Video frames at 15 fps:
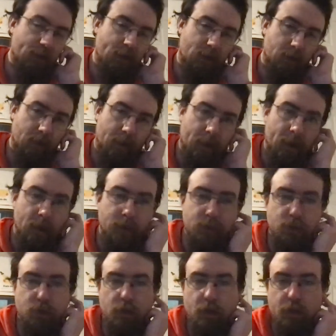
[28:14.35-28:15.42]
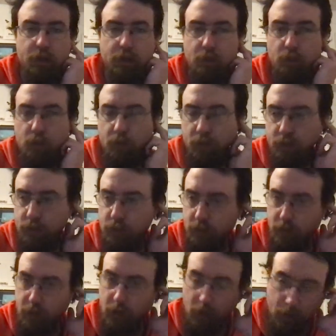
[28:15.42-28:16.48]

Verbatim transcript: compared to other ones I,